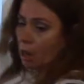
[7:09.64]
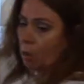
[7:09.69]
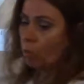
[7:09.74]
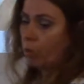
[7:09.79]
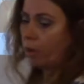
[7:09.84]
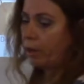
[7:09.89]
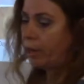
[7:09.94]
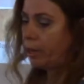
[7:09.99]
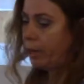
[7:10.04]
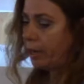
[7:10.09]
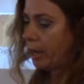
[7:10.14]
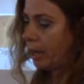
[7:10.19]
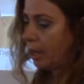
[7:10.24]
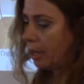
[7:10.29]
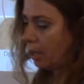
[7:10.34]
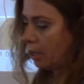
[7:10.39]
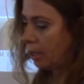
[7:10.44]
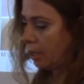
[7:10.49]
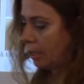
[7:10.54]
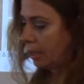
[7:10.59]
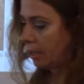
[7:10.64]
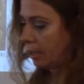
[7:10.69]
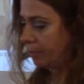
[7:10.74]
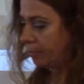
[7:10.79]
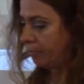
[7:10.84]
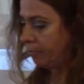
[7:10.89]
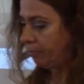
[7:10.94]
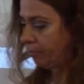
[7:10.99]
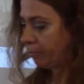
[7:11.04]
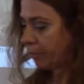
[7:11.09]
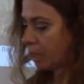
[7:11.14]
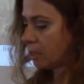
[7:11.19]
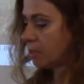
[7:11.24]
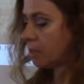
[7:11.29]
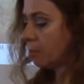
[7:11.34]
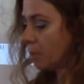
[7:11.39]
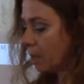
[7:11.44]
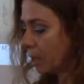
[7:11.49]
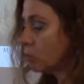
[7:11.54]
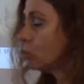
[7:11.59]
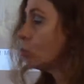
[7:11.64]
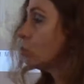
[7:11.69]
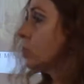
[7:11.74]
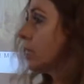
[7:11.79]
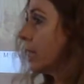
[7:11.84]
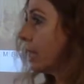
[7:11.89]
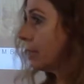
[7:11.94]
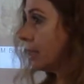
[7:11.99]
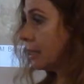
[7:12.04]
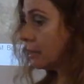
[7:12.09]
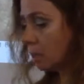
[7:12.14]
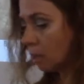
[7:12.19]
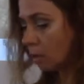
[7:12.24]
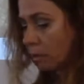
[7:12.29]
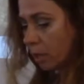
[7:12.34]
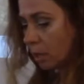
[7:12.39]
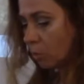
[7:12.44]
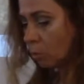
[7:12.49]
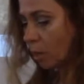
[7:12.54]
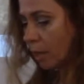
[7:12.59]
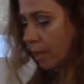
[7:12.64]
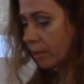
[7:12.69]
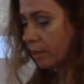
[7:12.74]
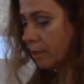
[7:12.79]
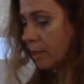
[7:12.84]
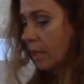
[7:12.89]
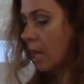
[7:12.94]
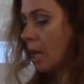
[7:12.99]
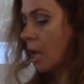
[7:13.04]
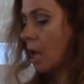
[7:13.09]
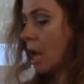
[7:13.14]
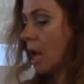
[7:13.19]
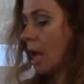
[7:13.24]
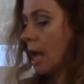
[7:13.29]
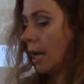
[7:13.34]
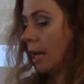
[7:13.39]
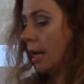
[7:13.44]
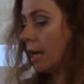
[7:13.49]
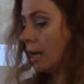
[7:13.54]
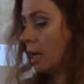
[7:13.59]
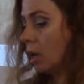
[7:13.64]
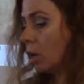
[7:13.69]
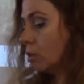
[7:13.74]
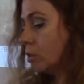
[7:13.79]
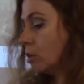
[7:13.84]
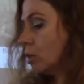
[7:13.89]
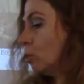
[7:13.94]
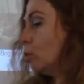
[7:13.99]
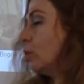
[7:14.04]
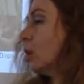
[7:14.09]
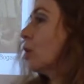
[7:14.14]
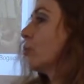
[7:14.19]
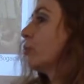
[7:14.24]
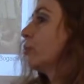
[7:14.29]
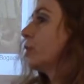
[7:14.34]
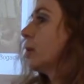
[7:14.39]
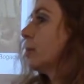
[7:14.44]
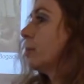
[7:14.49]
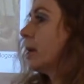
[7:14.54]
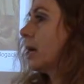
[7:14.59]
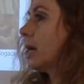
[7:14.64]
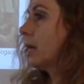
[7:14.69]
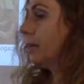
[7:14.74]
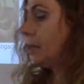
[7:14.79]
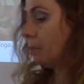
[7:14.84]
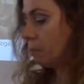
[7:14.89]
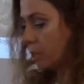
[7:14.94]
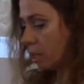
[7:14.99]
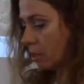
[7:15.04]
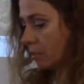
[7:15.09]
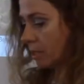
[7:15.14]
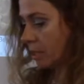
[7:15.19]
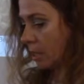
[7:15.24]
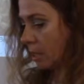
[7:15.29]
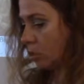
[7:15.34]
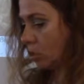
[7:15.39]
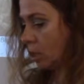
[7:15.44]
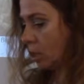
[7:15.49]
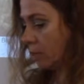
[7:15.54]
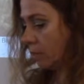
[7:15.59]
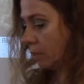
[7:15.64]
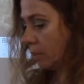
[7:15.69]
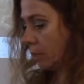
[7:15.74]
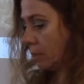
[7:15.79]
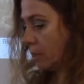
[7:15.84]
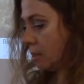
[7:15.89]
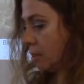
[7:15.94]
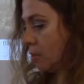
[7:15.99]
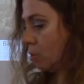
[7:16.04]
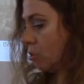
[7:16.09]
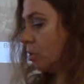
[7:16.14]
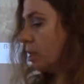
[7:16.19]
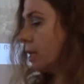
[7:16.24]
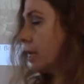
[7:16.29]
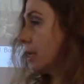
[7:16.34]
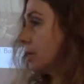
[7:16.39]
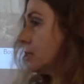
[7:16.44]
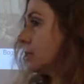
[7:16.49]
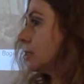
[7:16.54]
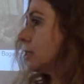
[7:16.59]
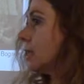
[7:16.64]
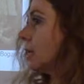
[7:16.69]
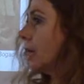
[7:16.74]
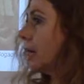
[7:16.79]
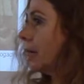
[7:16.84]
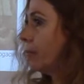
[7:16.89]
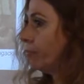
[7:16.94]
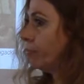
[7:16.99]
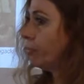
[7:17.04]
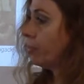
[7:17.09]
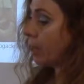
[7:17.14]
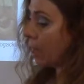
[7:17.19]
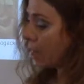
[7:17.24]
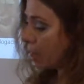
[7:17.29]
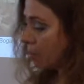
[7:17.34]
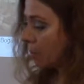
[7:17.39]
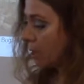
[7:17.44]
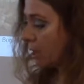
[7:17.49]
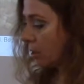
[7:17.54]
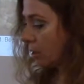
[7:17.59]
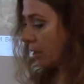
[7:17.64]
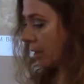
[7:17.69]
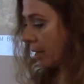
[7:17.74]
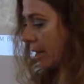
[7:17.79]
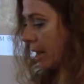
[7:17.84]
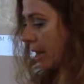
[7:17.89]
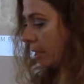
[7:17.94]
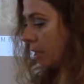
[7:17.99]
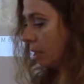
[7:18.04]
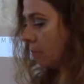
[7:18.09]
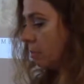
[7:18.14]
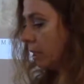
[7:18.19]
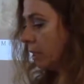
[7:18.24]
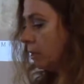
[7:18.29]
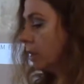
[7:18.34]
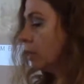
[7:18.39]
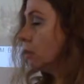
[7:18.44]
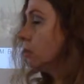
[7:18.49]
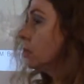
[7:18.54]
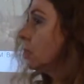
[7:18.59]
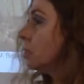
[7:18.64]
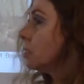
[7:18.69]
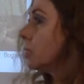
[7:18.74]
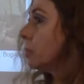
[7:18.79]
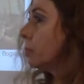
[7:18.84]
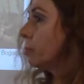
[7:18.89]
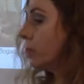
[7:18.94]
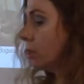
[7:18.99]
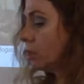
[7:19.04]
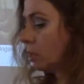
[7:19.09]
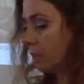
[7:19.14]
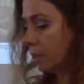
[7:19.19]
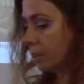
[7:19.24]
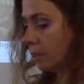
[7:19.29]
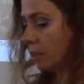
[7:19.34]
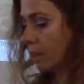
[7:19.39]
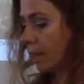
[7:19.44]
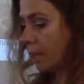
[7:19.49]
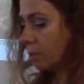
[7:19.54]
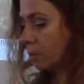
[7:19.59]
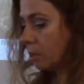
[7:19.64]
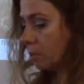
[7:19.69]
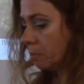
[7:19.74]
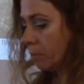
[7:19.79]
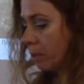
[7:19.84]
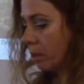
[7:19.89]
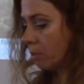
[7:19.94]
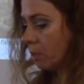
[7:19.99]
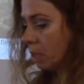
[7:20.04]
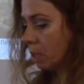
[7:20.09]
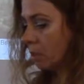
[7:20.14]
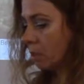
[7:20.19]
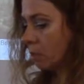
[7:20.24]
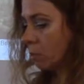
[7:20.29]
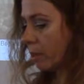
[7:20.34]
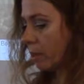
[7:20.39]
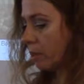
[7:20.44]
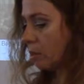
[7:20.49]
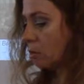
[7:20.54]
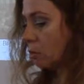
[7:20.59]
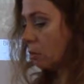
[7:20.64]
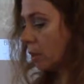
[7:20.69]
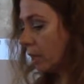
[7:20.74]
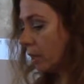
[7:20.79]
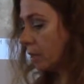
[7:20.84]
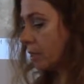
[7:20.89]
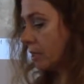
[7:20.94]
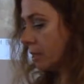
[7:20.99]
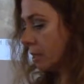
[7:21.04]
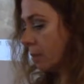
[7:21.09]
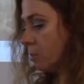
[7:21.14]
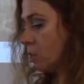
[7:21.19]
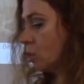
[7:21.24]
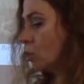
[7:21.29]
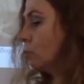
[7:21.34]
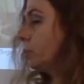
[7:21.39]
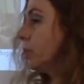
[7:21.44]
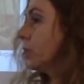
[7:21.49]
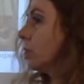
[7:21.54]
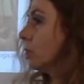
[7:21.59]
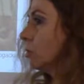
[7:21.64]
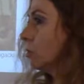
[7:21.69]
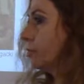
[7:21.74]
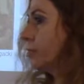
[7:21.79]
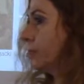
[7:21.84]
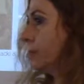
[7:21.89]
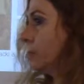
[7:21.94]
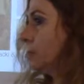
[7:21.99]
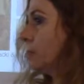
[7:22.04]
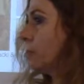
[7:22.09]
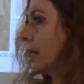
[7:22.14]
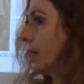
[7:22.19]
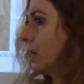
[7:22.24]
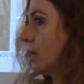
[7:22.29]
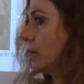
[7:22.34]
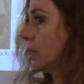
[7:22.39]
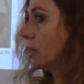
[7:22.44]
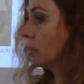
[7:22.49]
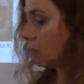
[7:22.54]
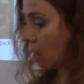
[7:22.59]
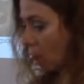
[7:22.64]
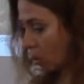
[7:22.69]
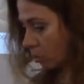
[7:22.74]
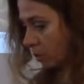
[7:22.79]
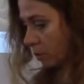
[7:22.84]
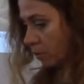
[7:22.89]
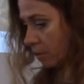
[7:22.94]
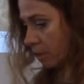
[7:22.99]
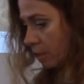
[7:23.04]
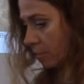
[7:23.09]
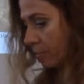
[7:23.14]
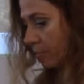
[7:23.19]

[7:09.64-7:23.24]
were similar to the Anatolian ones, are also known from early Bronze Age contexts in Tiryns, Termi and Teraki, but they disappear in later periods when twill seems to be confirmed by iconography.